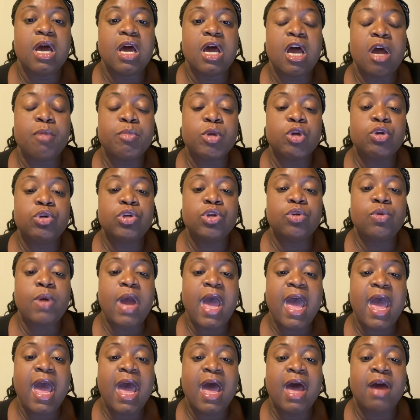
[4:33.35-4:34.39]
You do
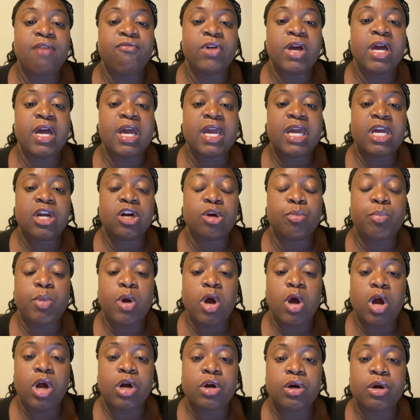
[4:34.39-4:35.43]
have an
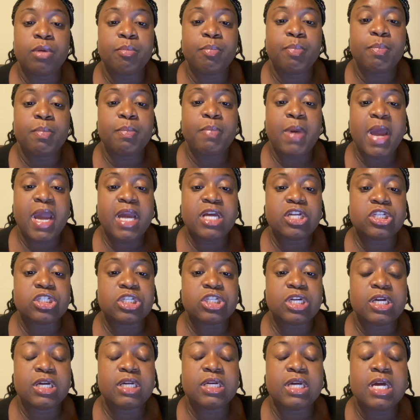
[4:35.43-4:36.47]
interpartum
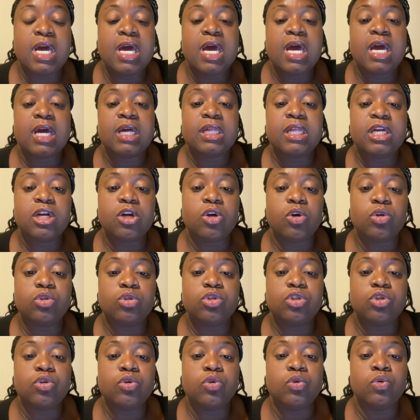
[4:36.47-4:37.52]
patient clinical
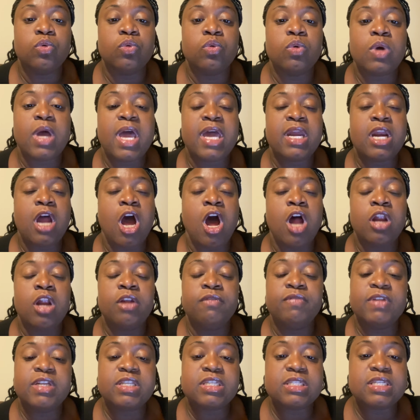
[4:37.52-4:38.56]
tool, and all
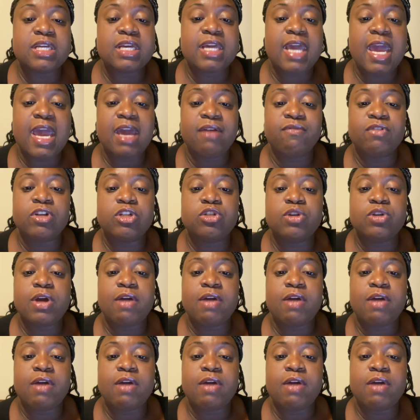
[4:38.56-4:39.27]
of this is in Canvas.